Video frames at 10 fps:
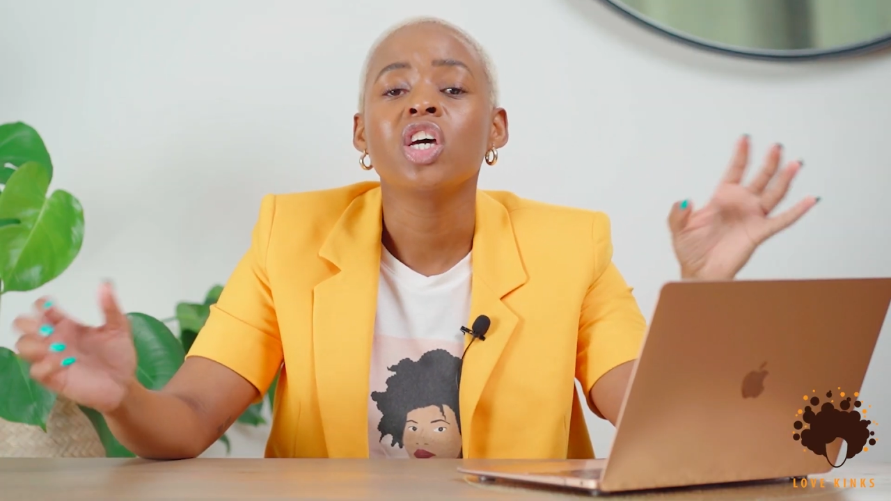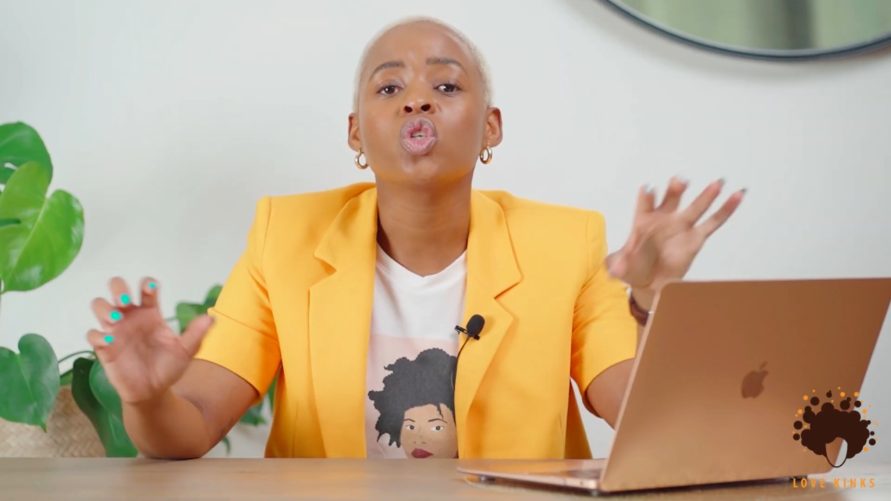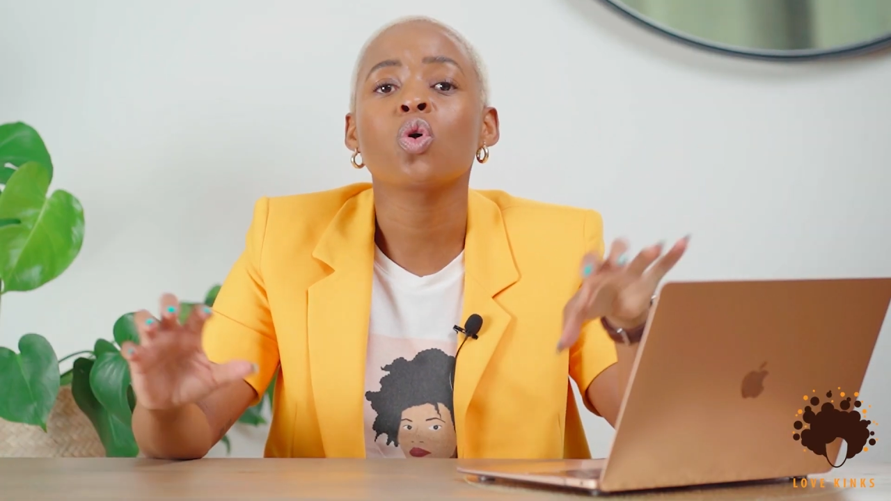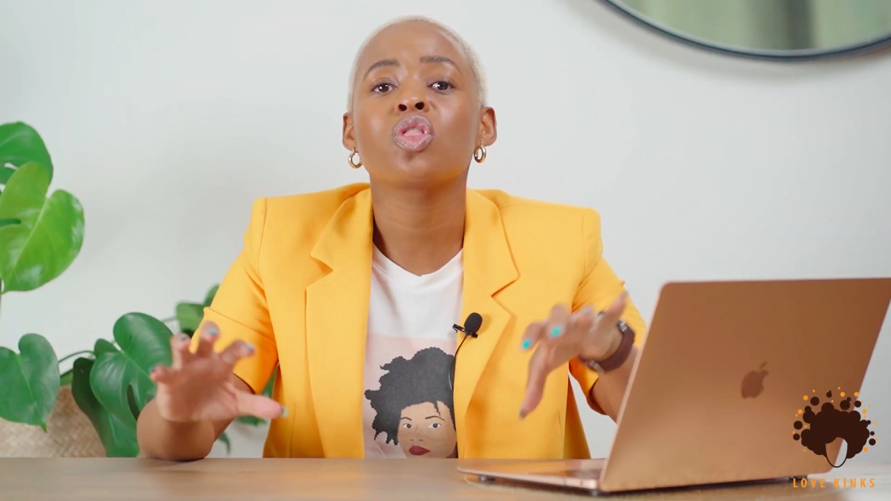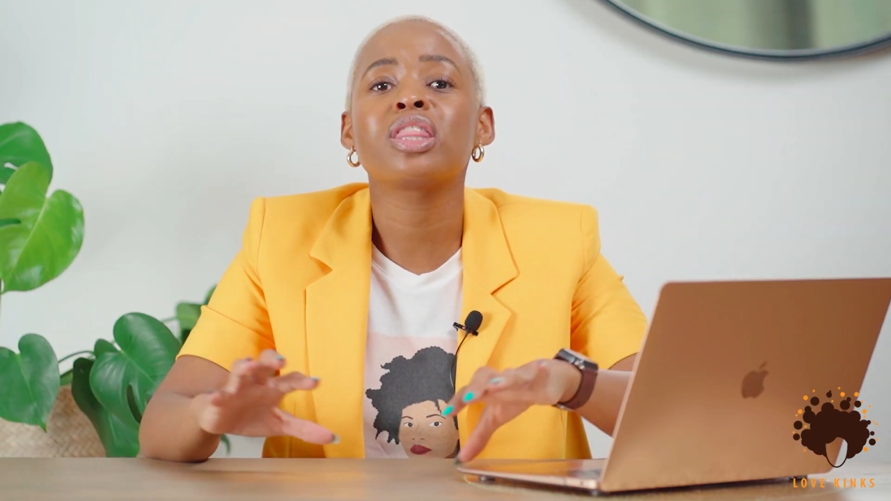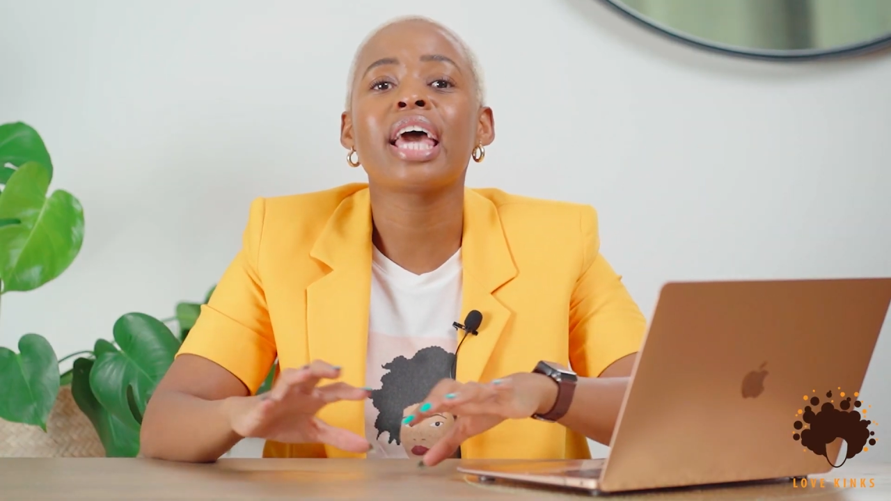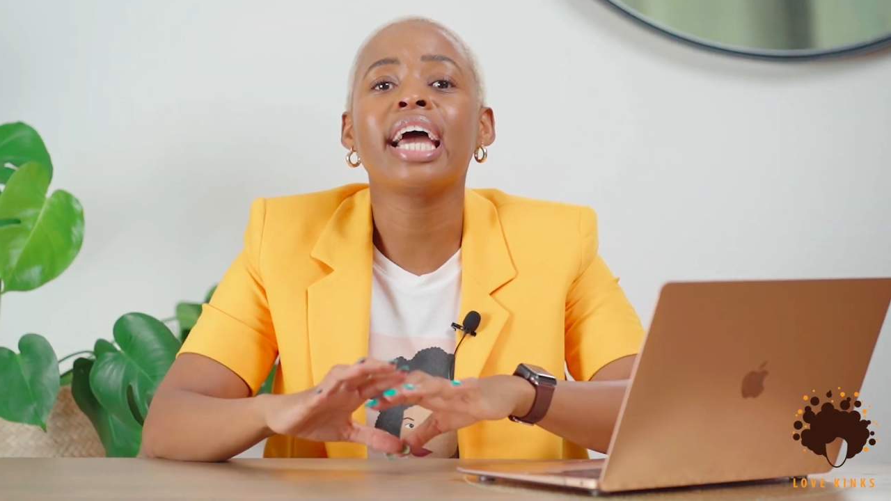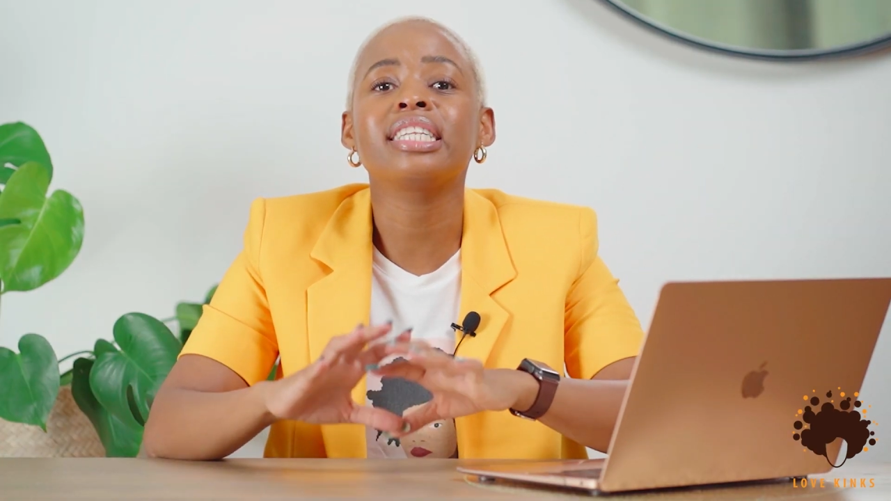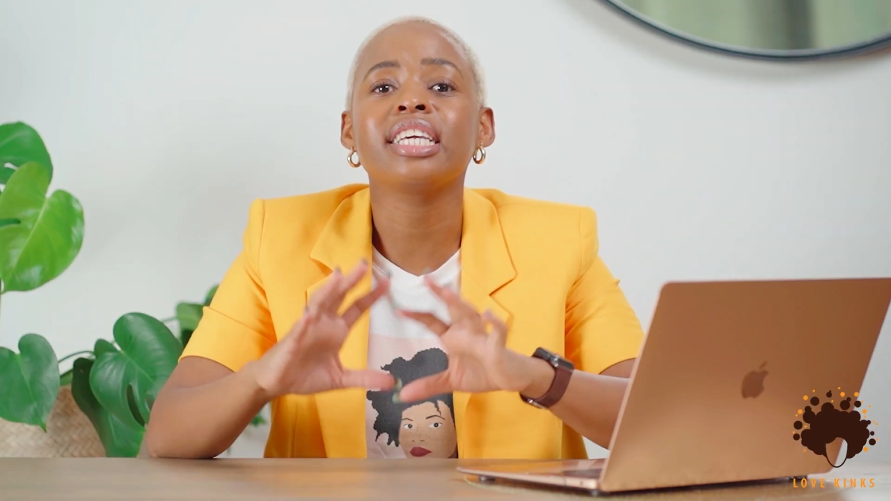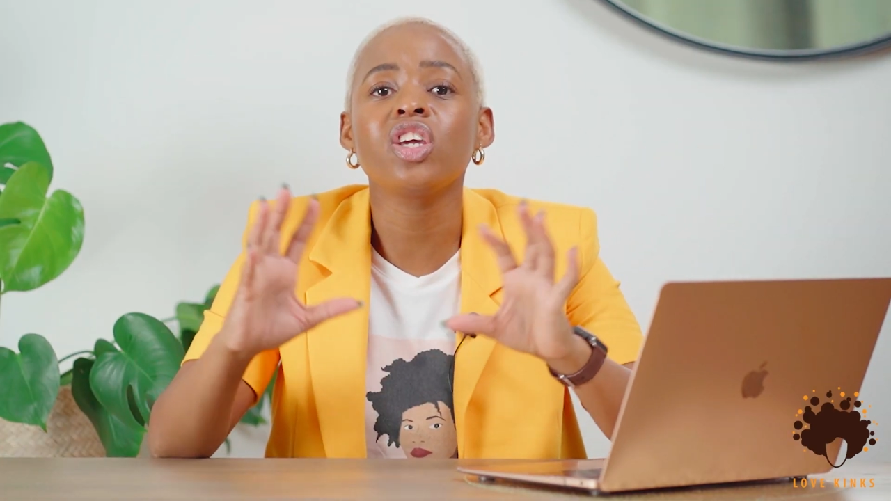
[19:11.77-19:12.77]
so
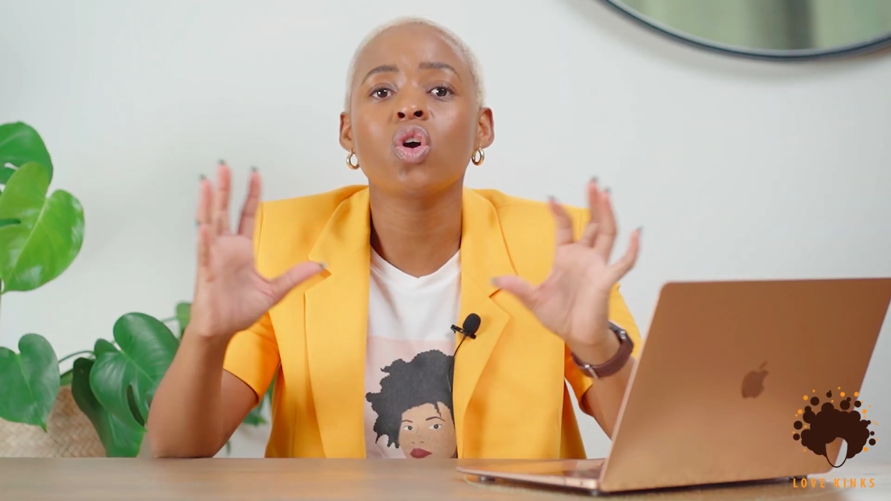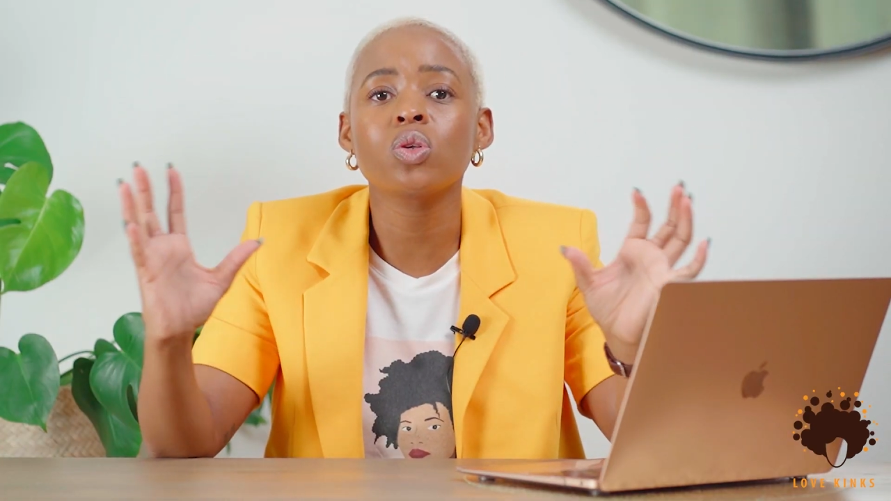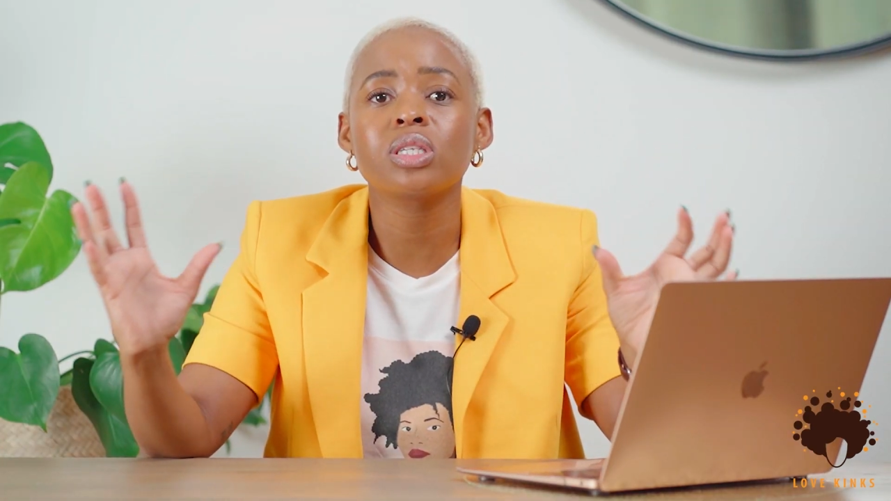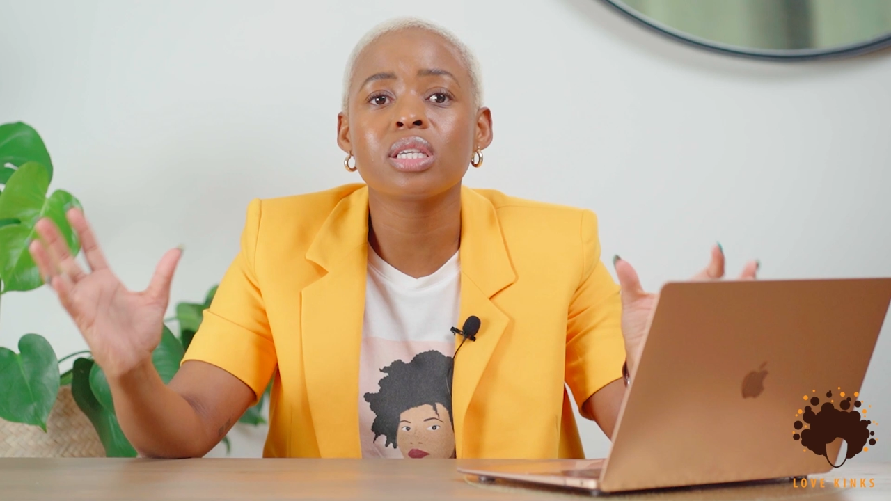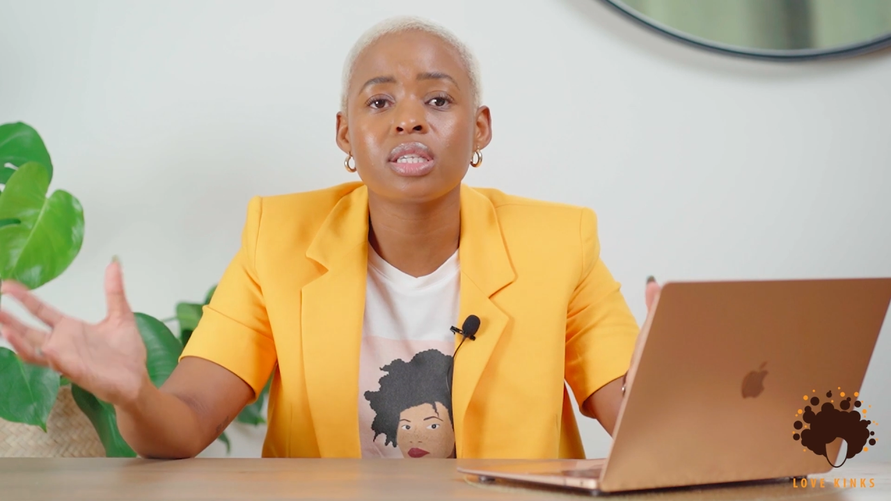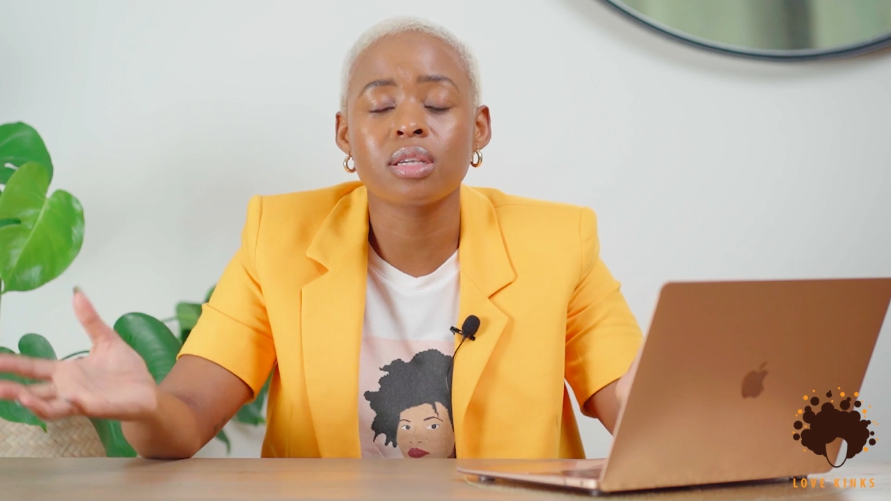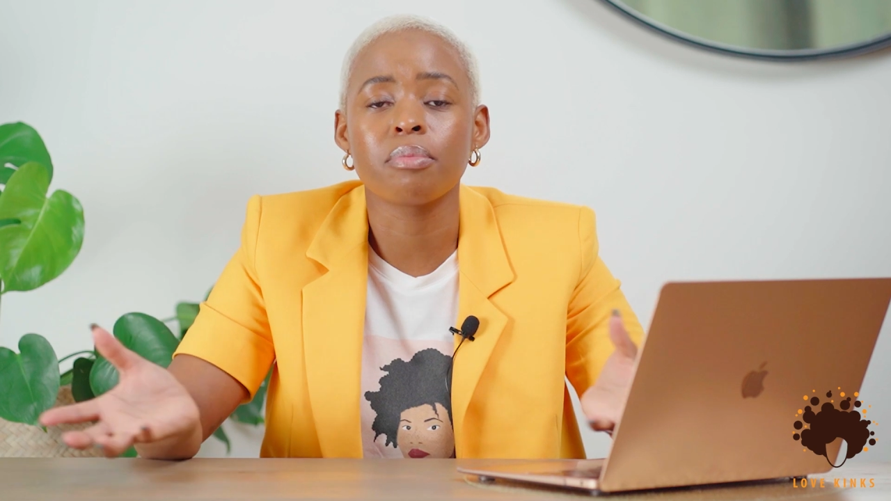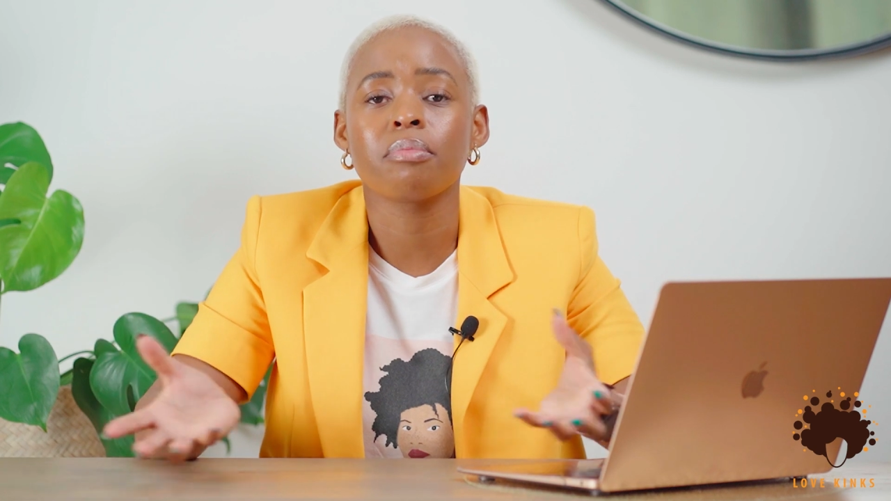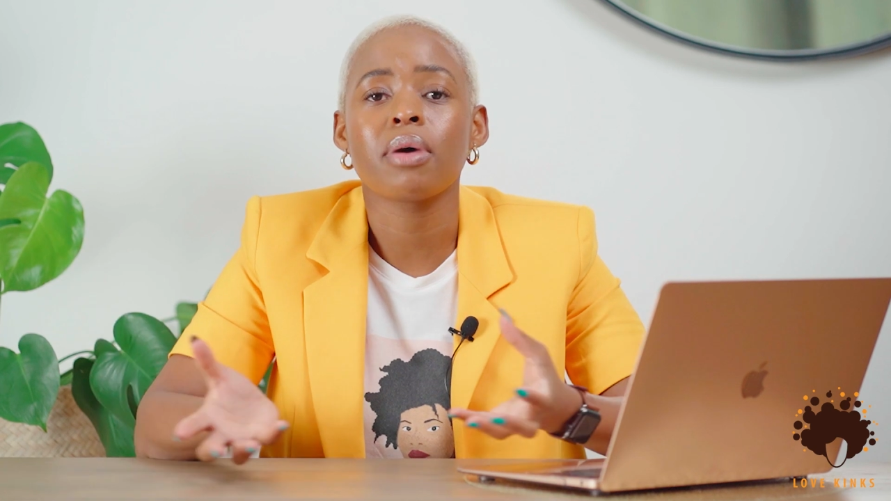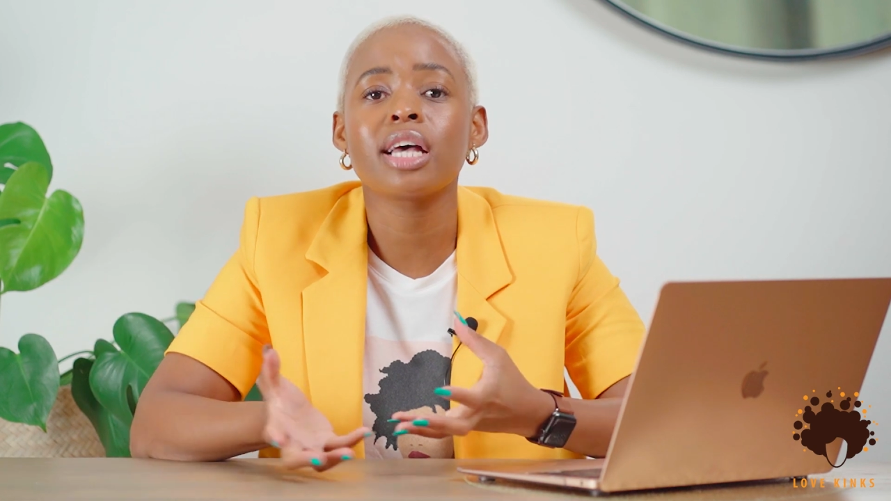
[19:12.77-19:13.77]
that ecosystem